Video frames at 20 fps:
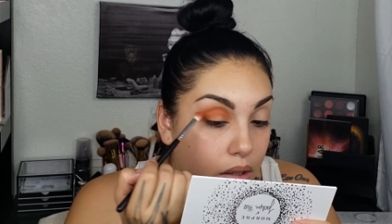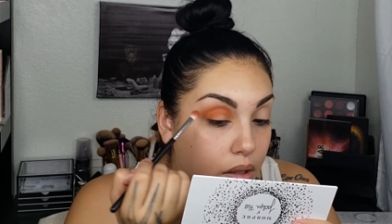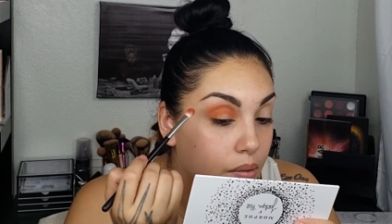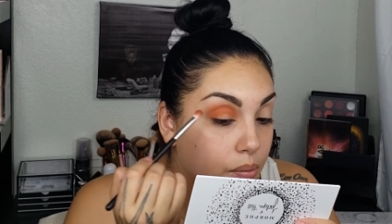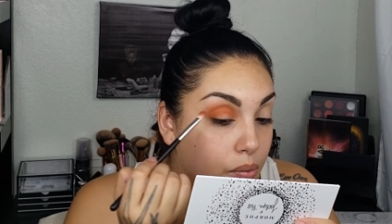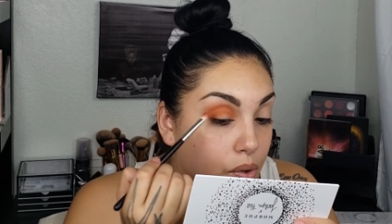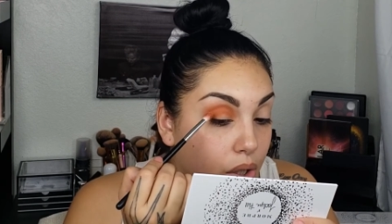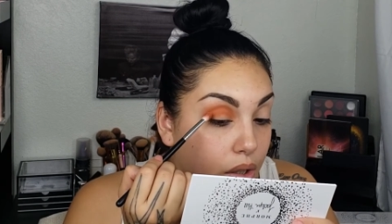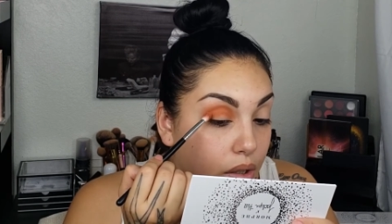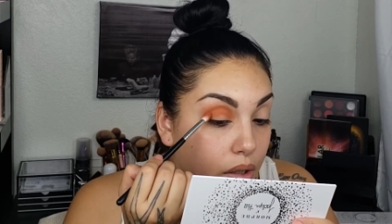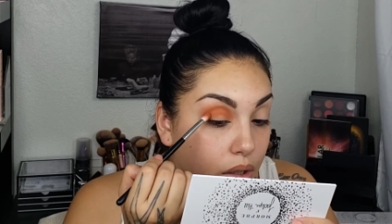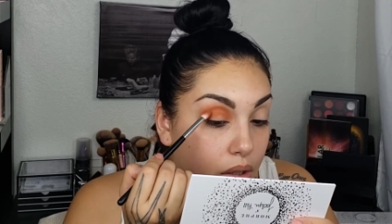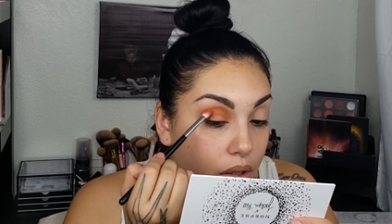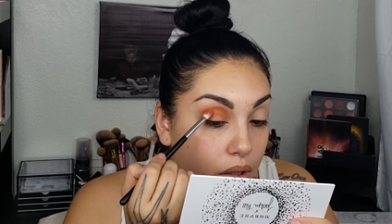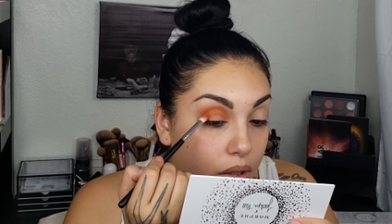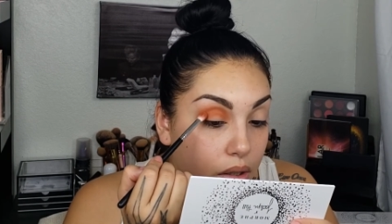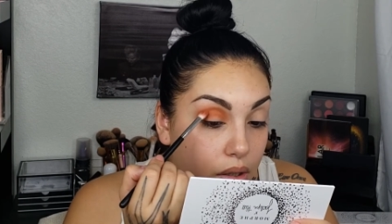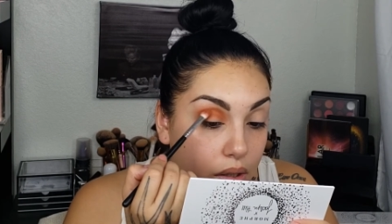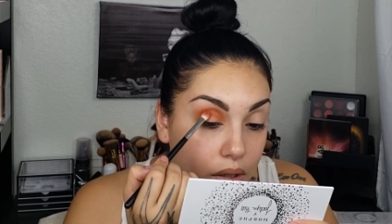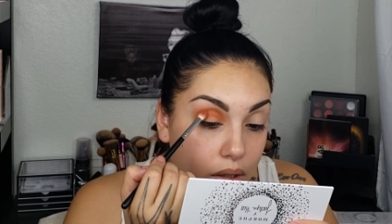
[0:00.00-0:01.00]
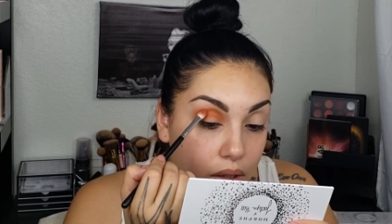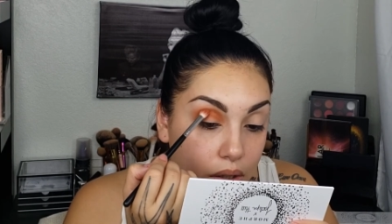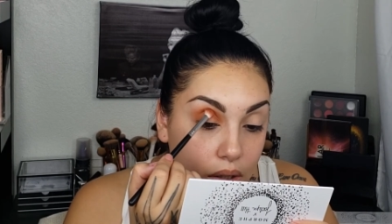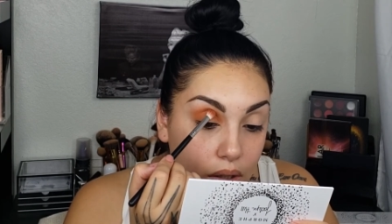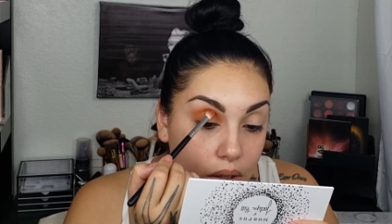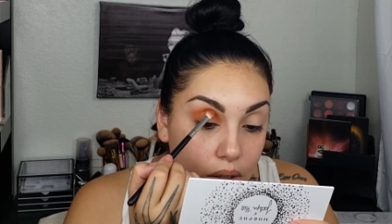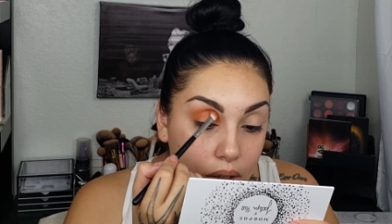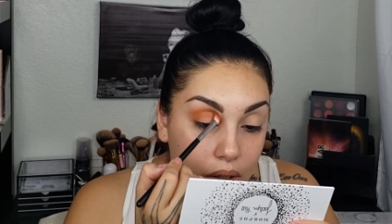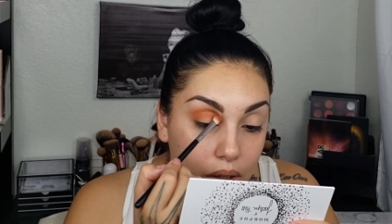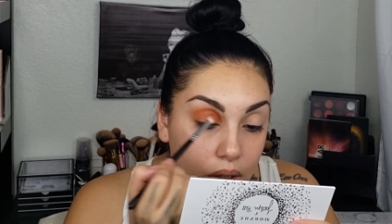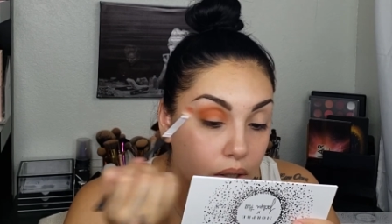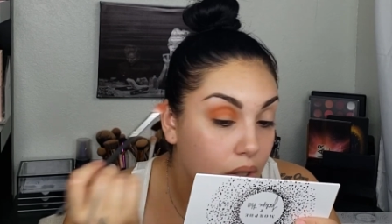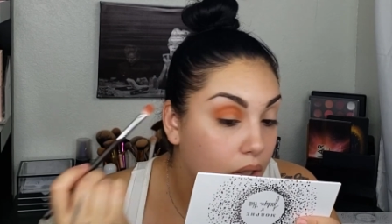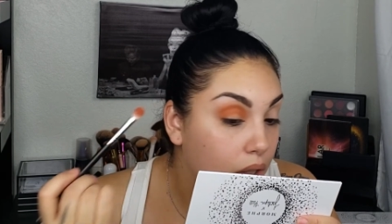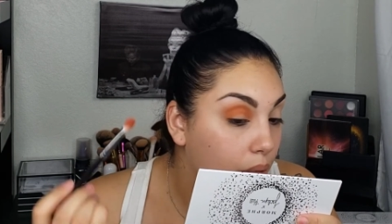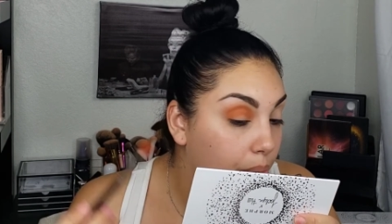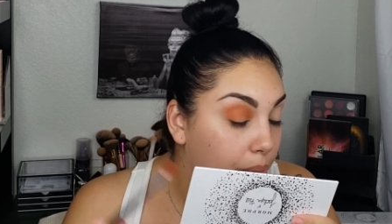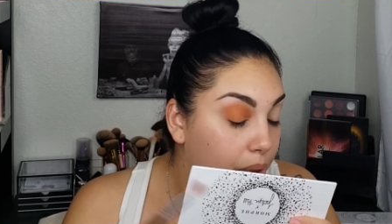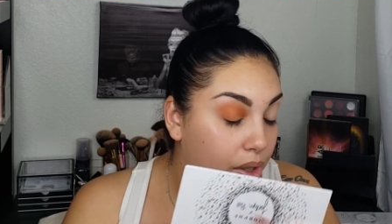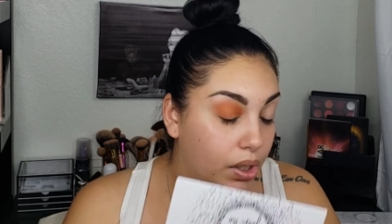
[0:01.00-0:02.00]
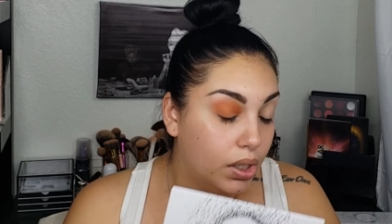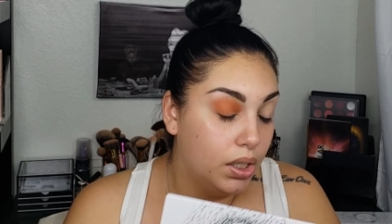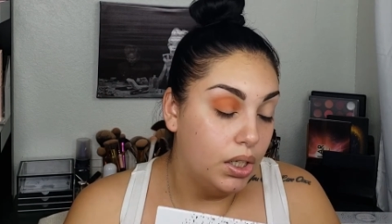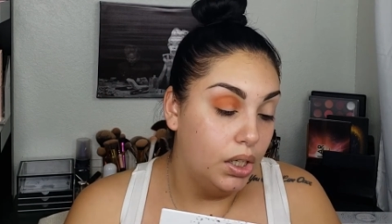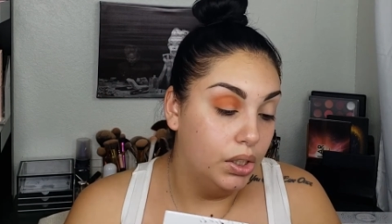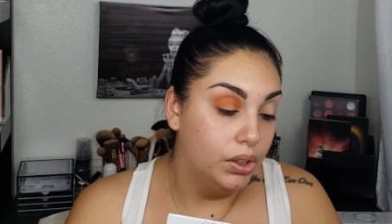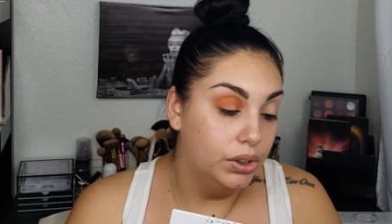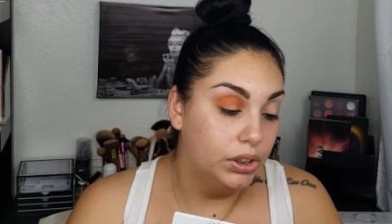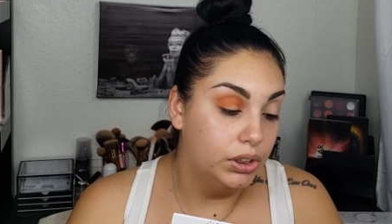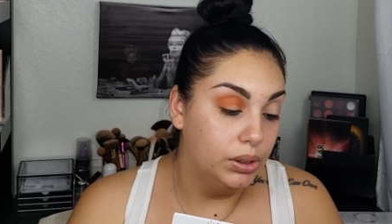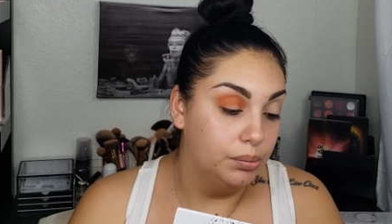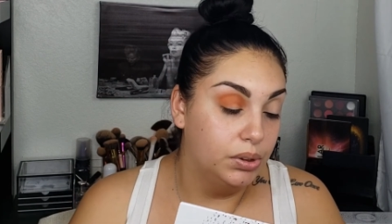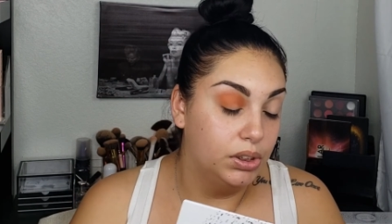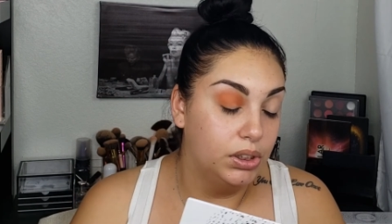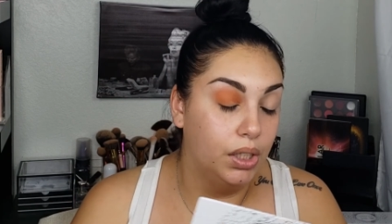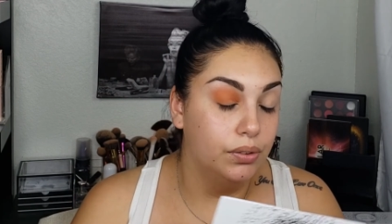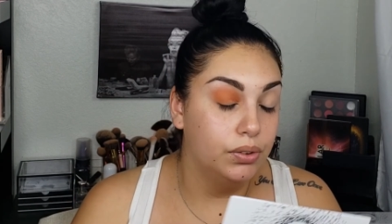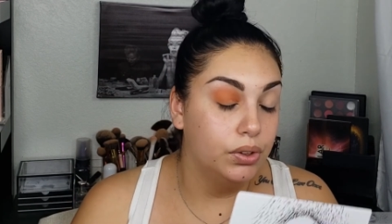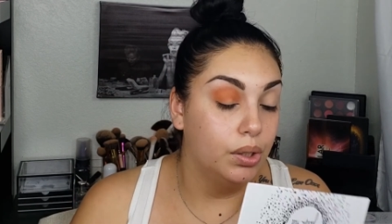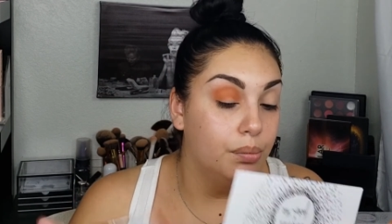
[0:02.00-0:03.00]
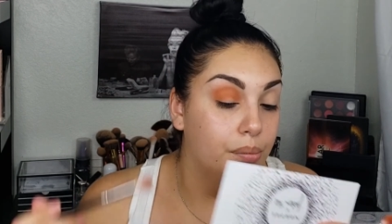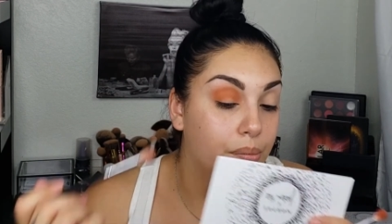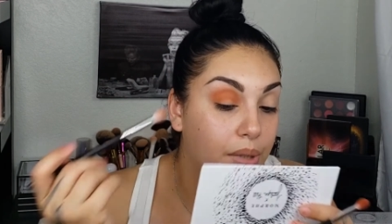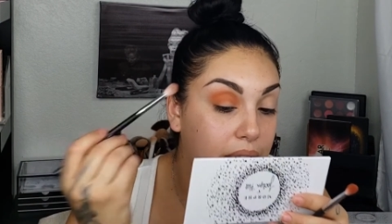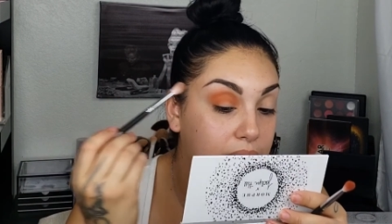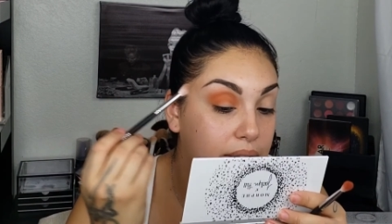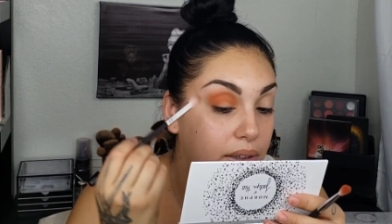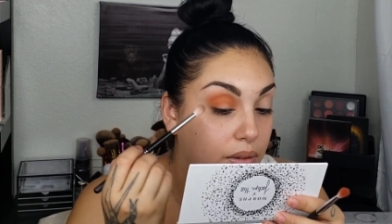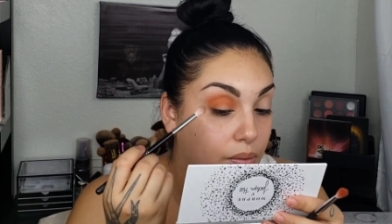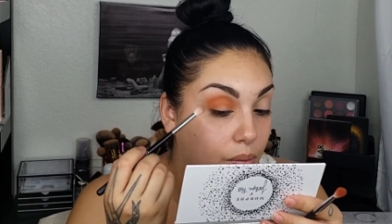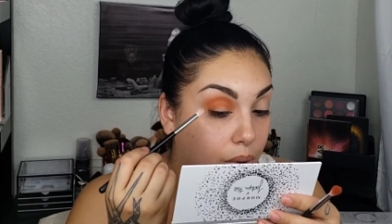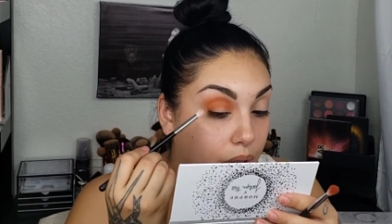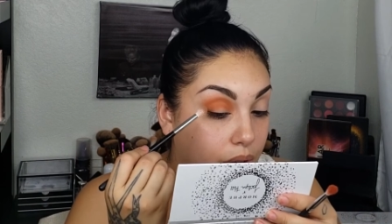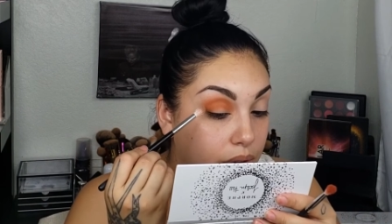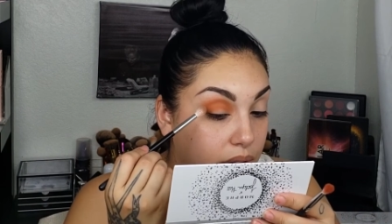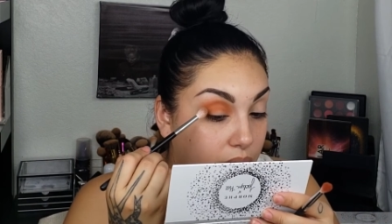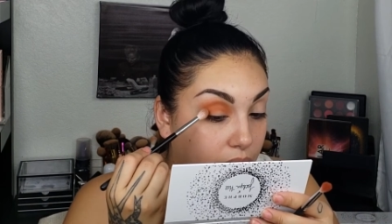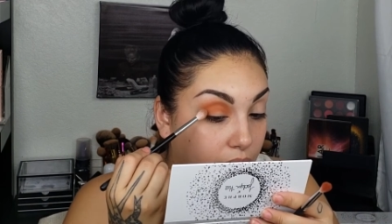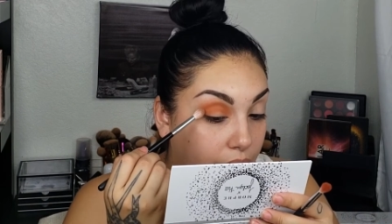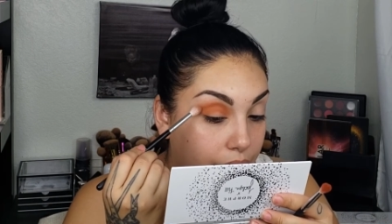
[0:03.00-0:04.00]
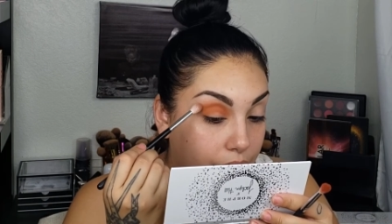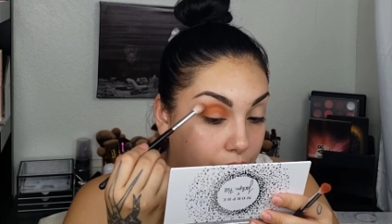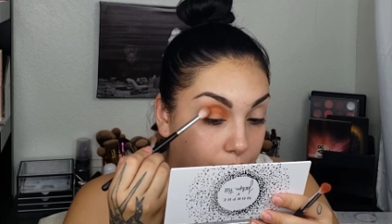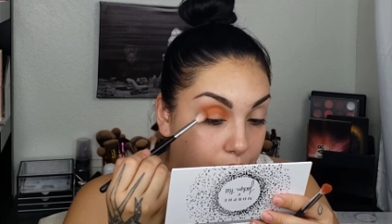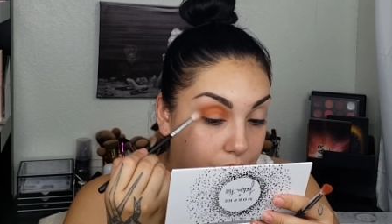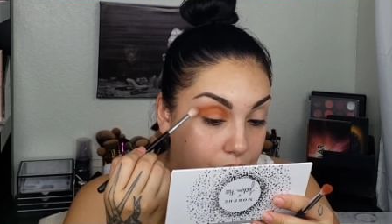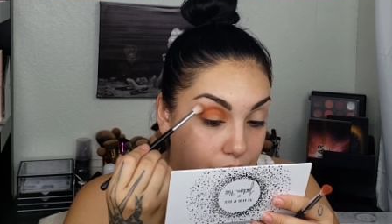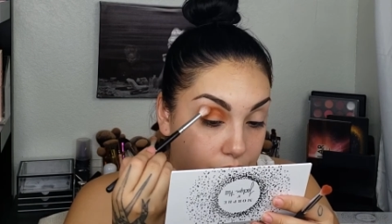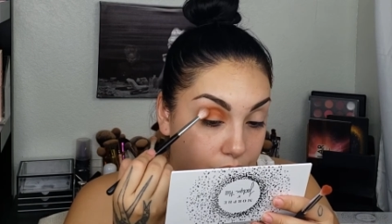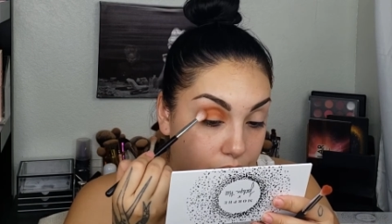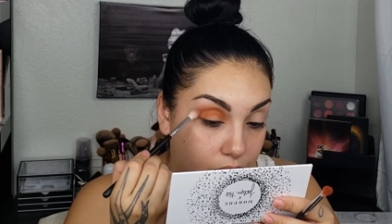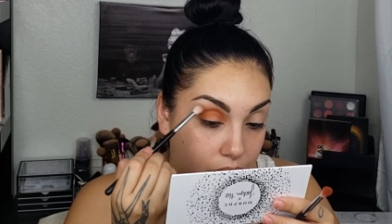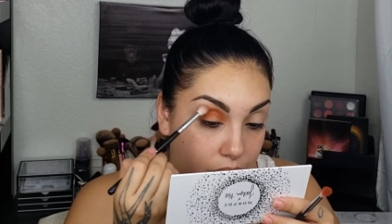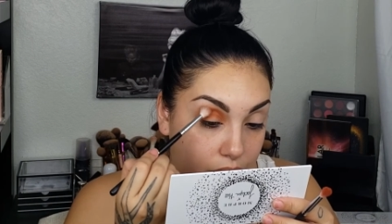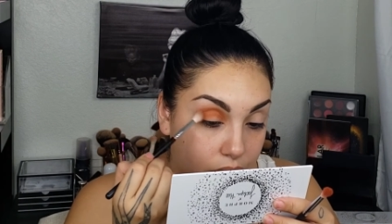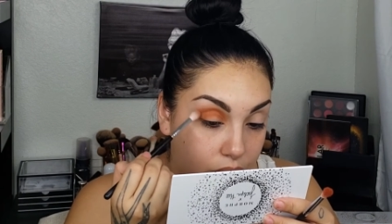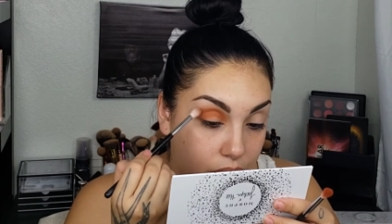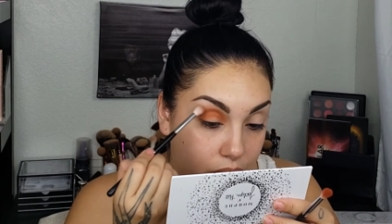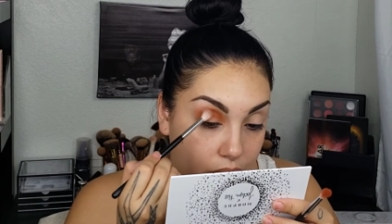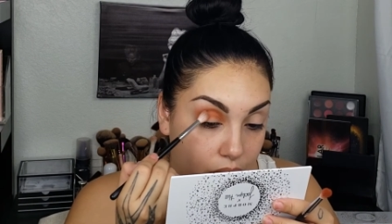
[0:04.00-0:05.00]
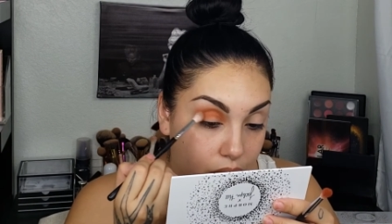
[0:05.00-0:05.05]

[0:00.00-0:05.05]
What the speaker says: I'm trying to... But the colors themselves are mixing well together, which is nice.